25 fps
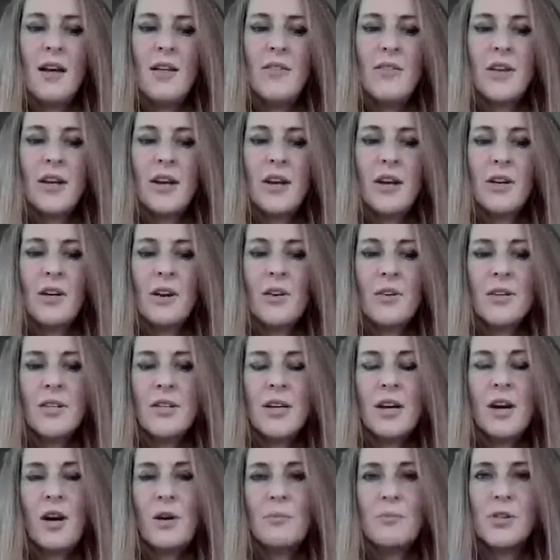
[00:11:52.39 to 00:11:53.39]
that are going to
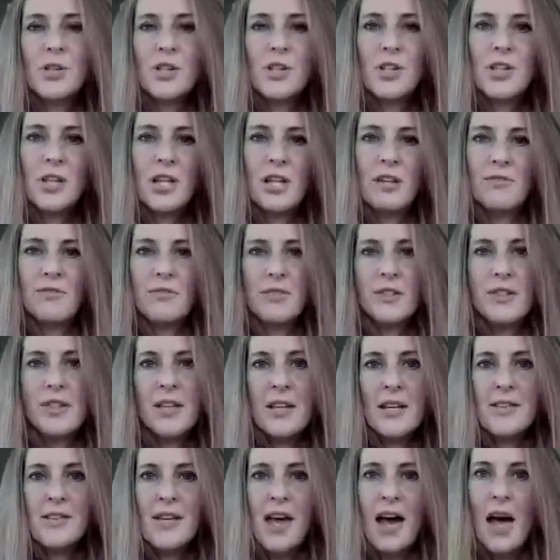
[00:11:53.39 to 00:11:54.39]
help shift
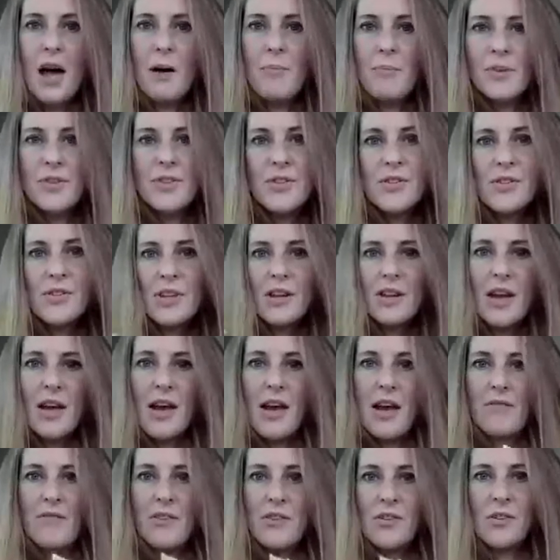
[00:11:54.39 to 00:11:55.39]
these habits
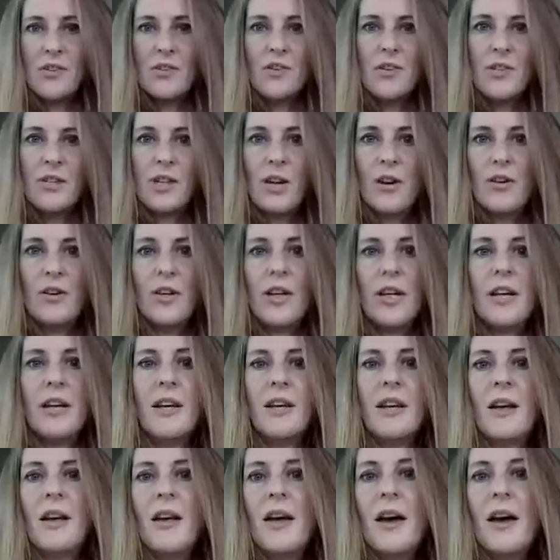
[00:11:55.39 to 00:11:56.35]
ever so slowly